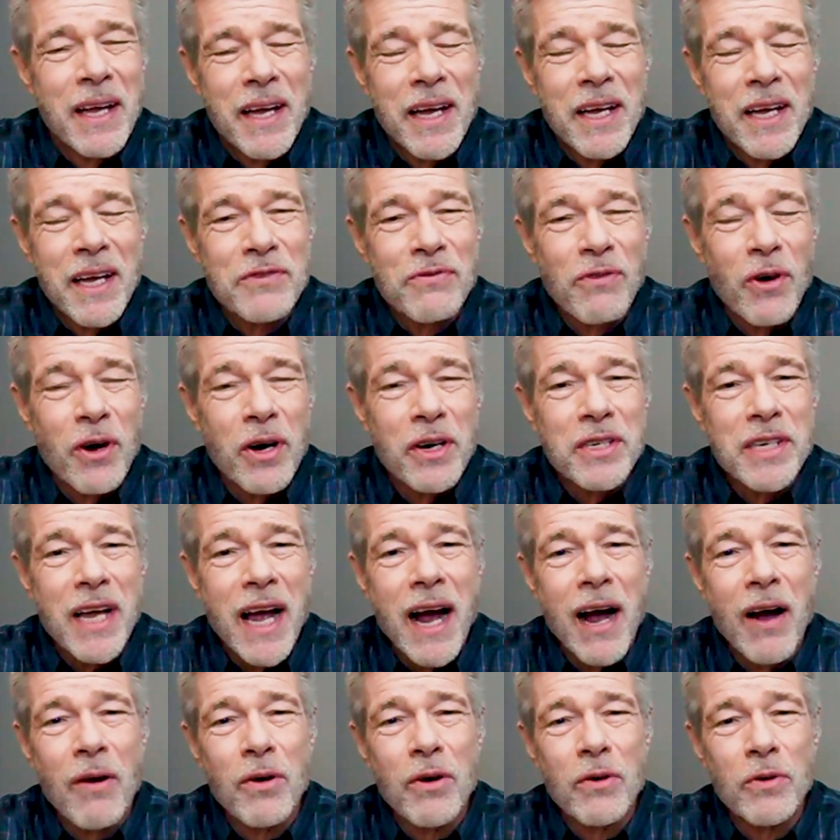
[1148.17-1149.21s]
as far as
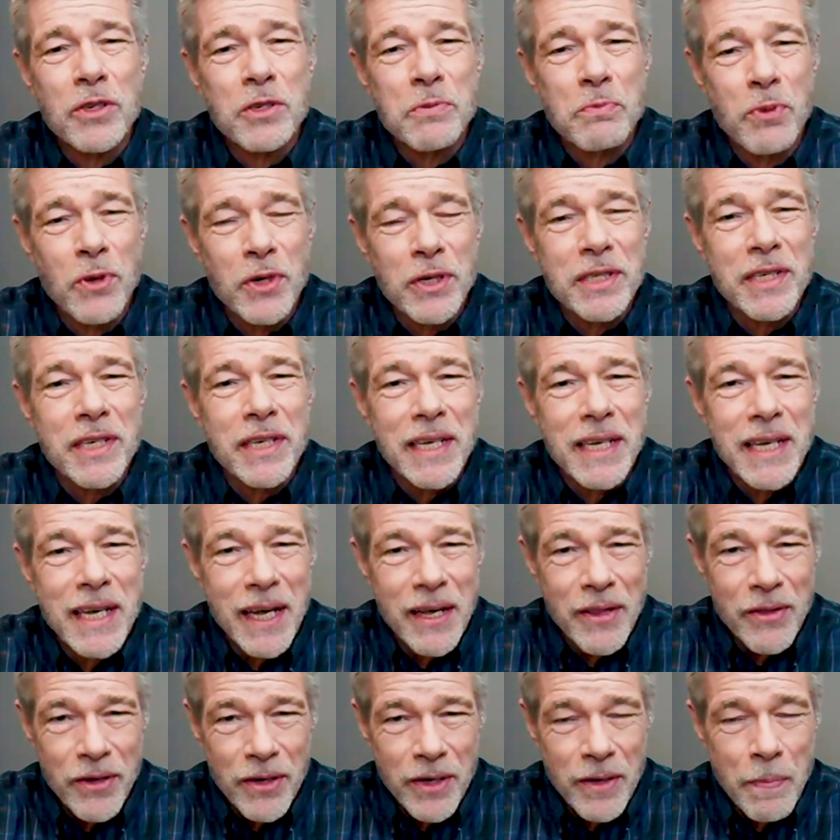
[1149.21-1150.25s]
how it was put
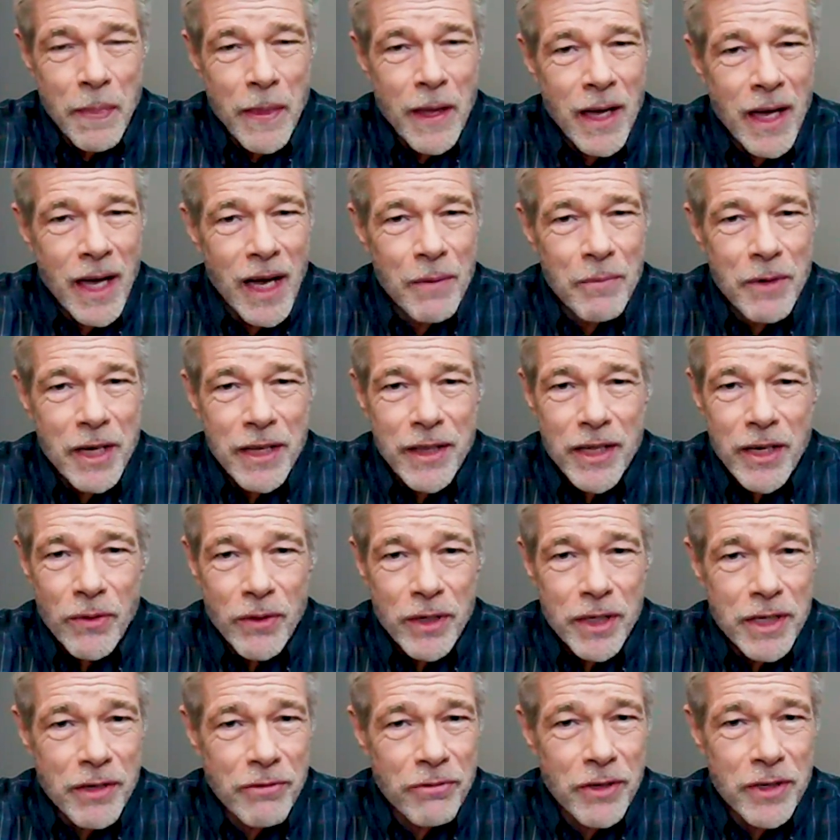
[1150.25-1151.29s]
together? I mean, there were
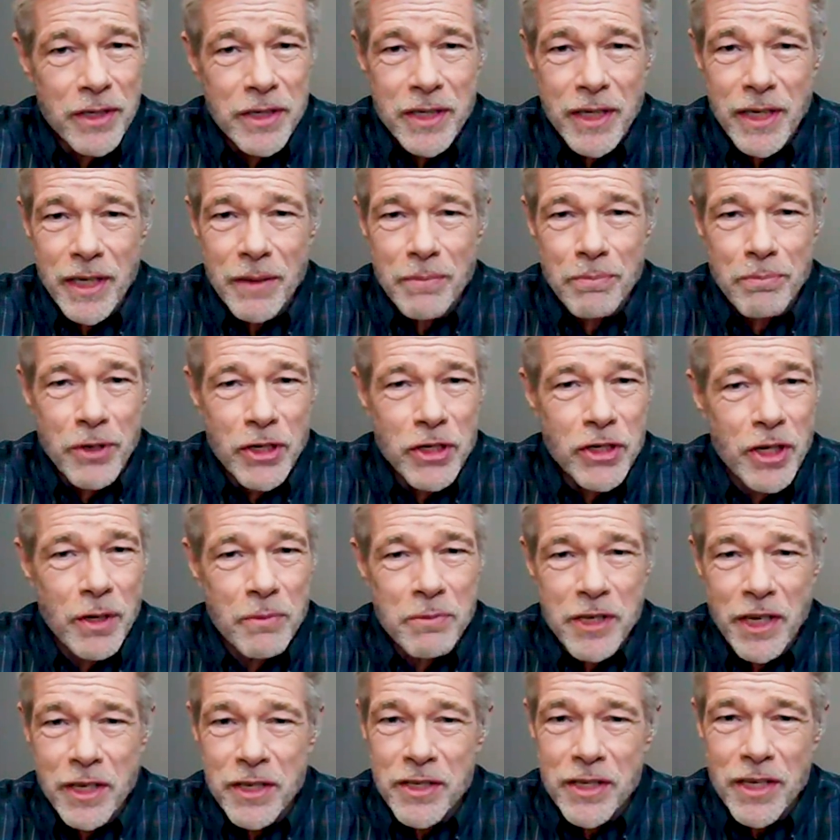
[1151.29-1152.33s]
different
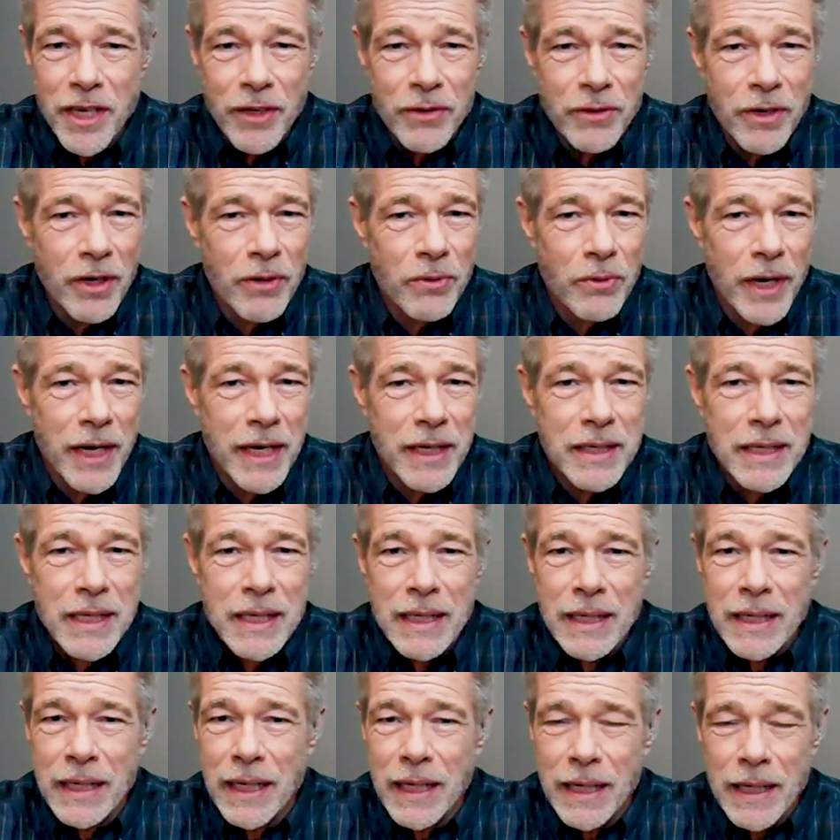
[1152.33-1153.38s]
bishops, etc., right?
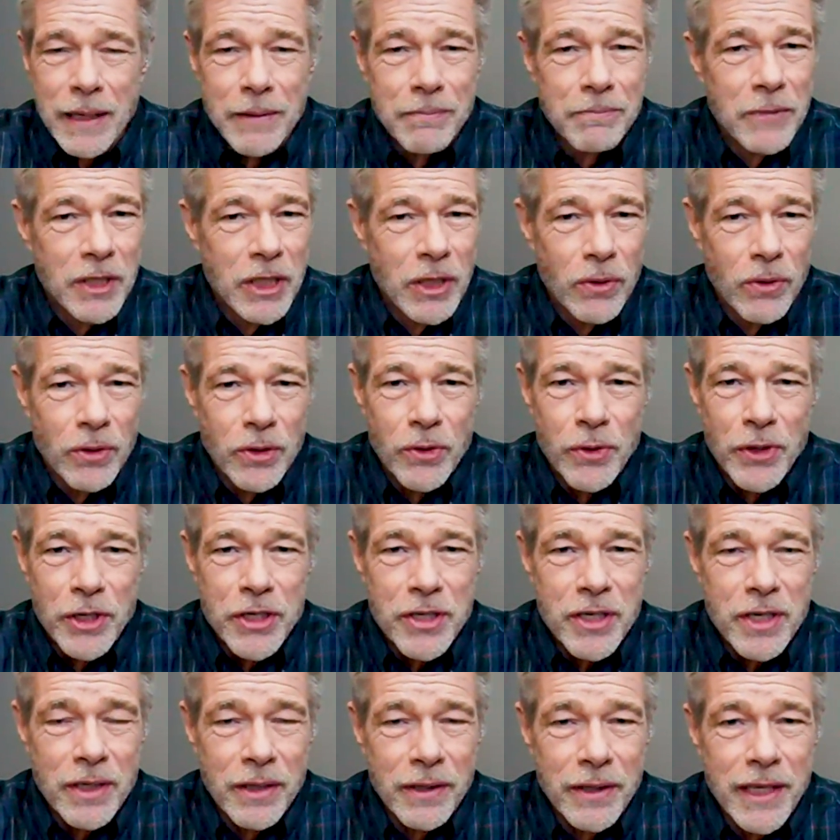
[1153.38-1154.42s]

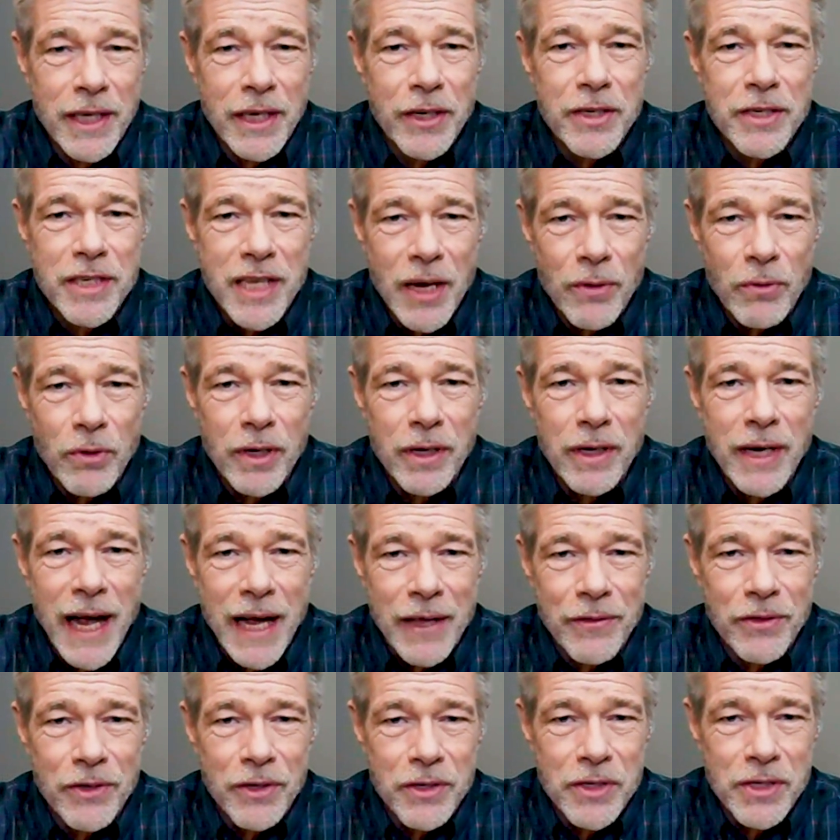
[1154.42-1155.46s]
Christian leaders that were
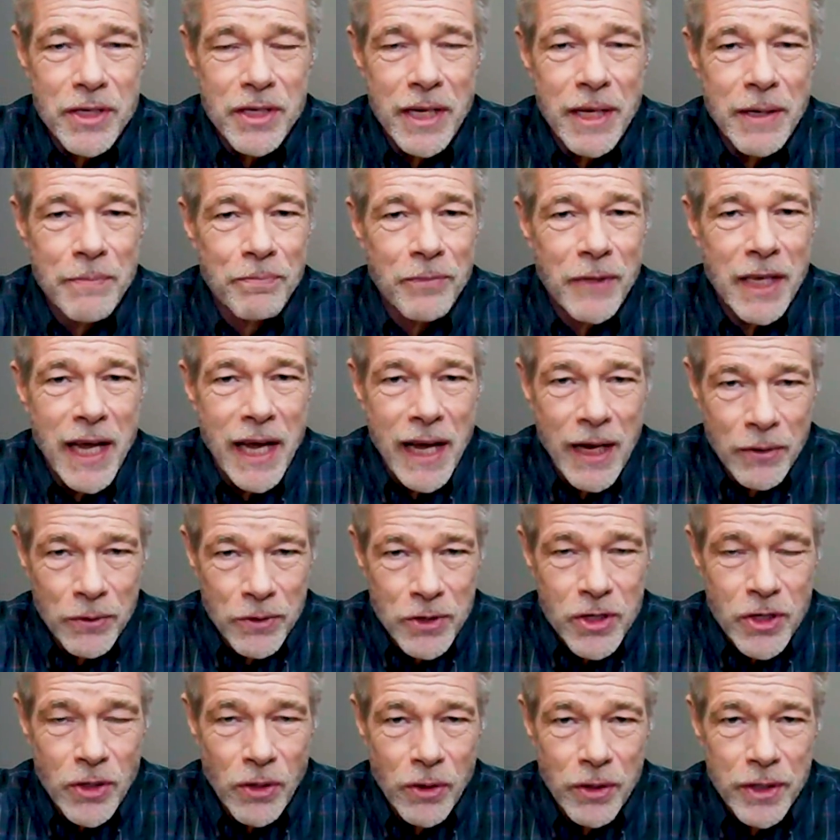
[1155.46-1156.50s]
at this
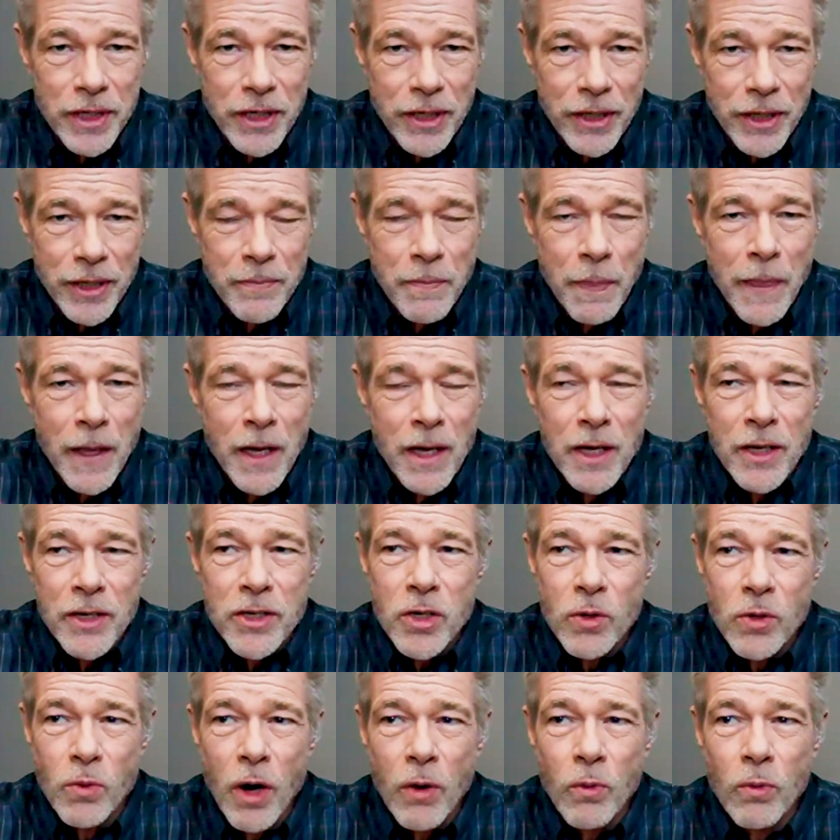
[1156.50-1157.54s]
council here. So
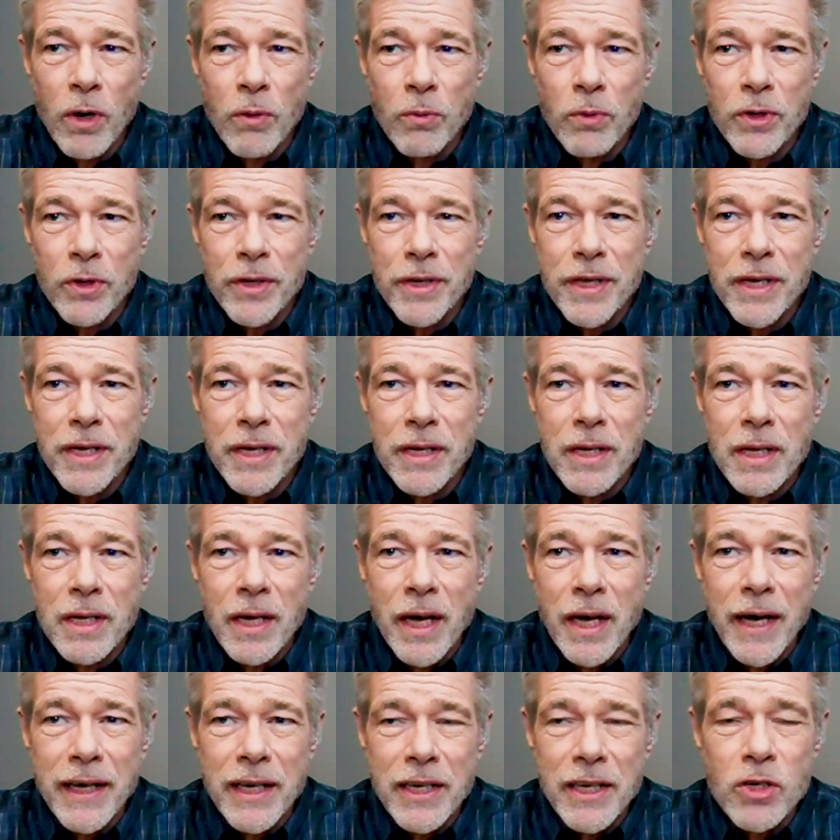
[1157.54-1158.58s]
what were the,
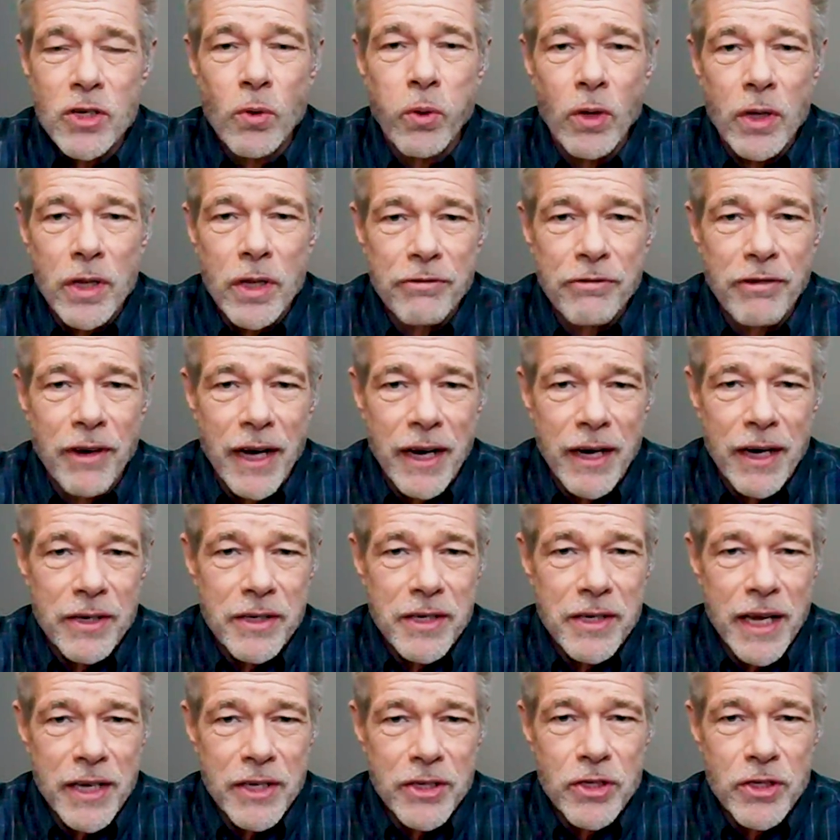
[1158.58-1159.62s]
I guess, qualifiers
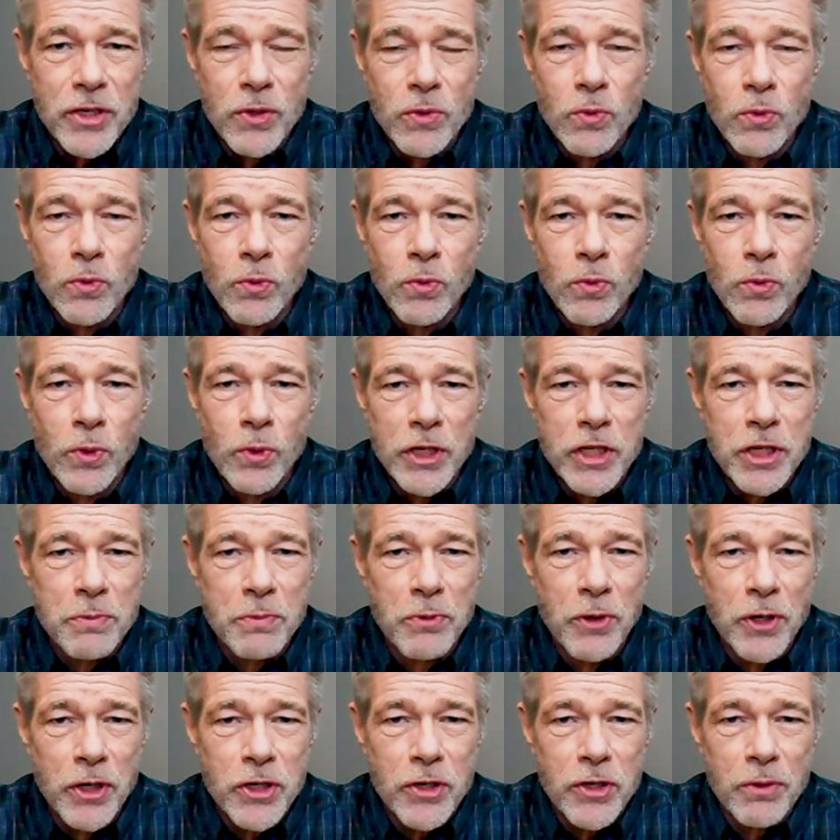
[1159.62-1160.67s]
as to which
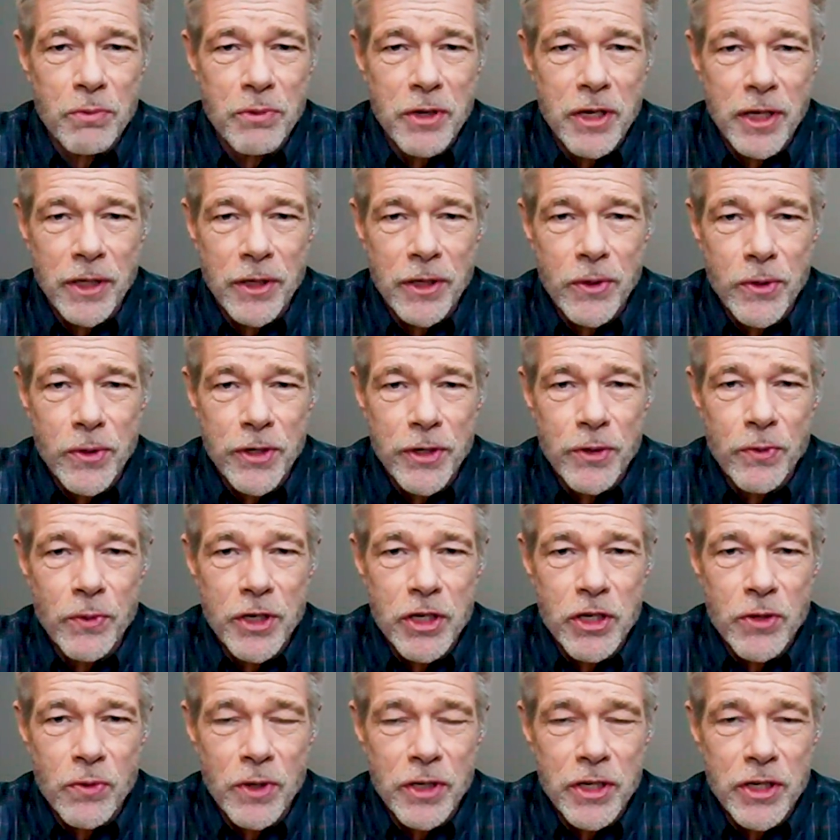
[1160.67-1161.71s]
books should be included,
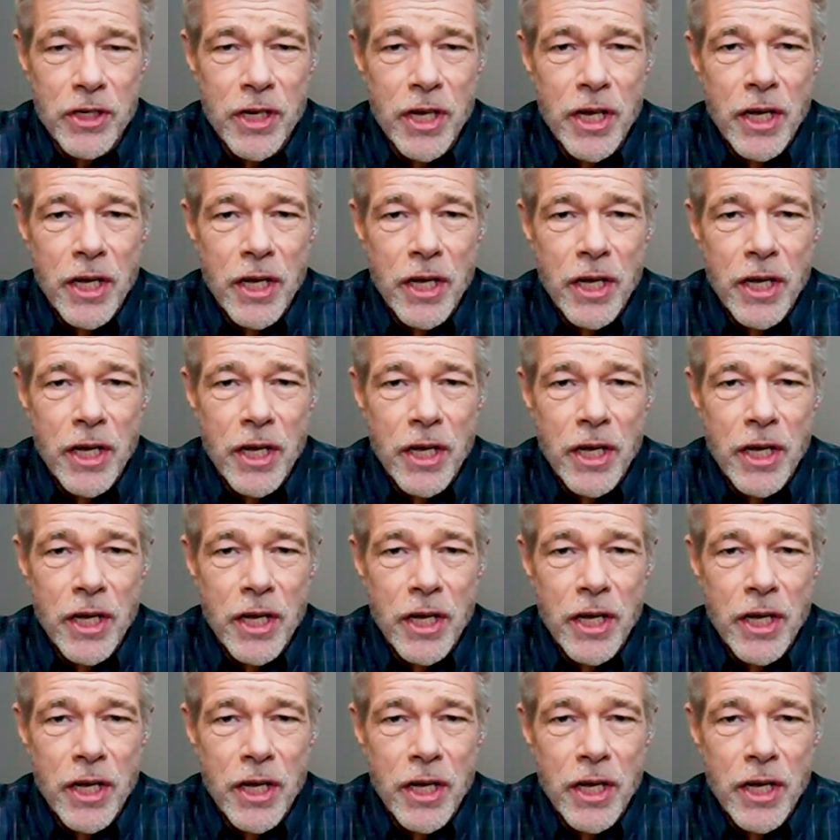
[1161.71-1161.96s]
which ones